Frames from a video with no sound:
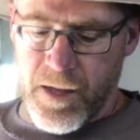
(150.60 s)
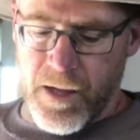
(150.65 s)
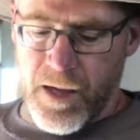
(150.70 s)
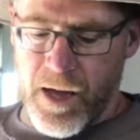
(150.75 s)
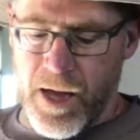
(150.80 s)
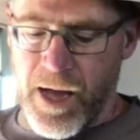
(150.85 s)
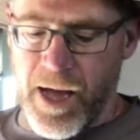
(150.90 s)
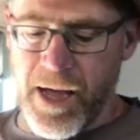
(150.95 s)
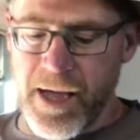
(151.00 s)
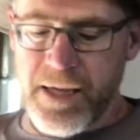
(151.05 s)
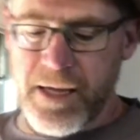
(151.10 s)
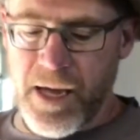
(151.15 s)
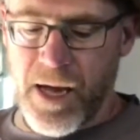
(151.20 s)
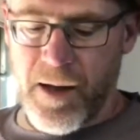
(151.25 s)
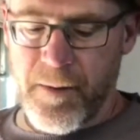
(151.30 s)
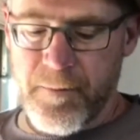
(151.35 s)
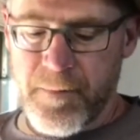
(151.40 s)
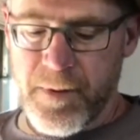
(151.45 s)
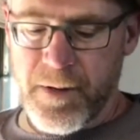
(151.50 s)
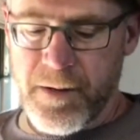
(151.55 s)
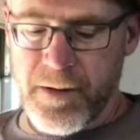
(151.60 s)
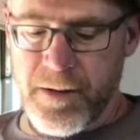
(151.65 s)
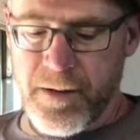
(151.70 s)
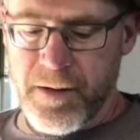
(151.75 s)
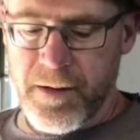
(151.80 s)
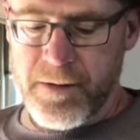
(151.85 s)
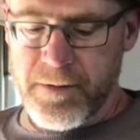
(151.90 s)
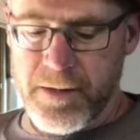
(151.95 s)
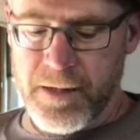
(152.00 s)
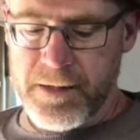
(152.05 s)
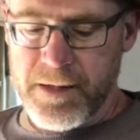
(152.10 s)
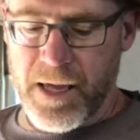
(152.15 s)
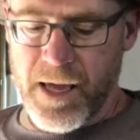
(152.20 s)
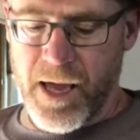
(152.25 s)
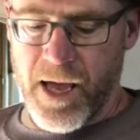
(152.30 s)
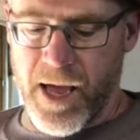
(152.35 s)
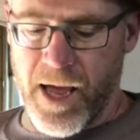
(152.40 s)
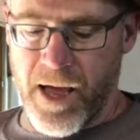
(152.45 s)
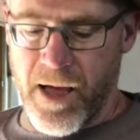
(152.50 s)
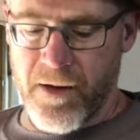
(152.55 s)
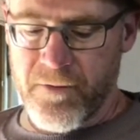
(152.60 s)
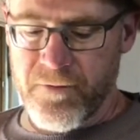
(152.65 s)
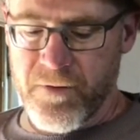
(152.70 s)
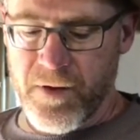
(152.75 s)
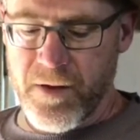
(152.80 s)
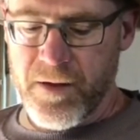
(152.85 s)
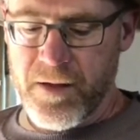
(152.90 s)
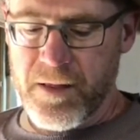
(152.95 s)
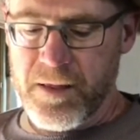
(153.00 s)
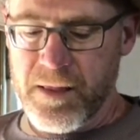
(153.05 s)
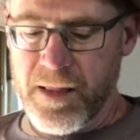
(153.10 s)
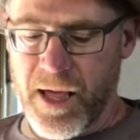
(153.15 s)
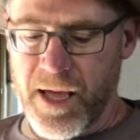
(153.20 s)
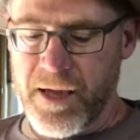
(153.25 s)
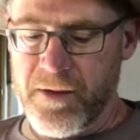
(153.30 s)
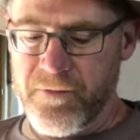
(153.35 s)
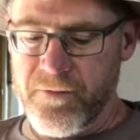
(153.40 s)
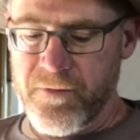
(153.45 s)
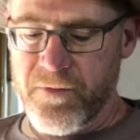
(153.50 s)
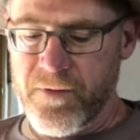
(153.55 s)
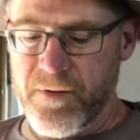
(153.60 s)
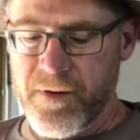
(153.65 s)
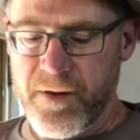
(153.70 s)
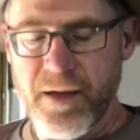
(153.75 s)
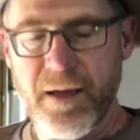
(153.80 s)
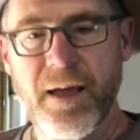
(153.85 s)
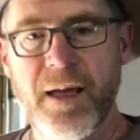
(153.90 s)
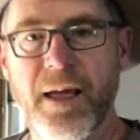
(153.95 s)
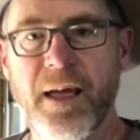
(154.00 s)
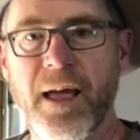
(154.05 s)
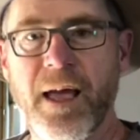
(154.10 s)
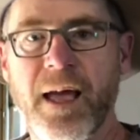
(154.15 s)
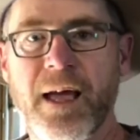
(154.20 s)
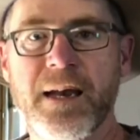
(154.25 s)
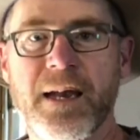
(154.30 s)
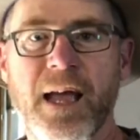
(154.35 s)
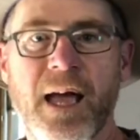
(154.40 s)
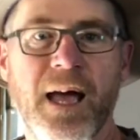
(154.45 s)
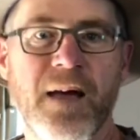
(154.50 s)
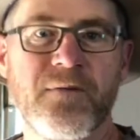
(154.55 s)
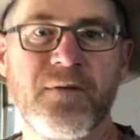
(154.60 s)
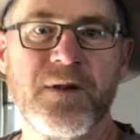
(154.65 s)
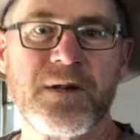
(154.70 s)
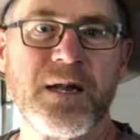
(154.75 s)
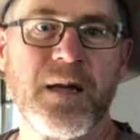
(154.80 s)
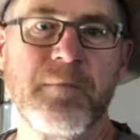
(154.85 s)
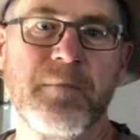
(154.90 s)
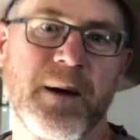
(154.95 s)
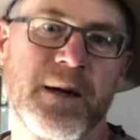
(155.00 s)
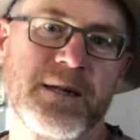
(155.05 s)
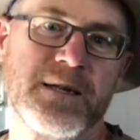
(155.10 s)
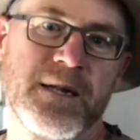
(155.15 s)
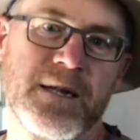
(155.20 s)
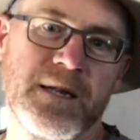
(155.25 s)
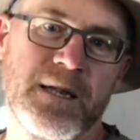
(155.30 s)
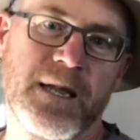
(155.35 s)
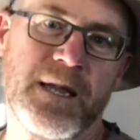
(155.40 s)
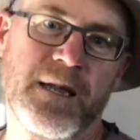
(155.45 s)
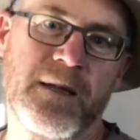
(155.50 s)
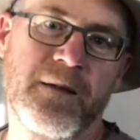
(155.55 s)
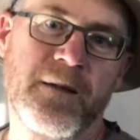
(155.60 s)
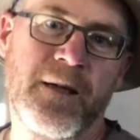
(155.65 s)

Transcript: I come that they have life and have it abundantly.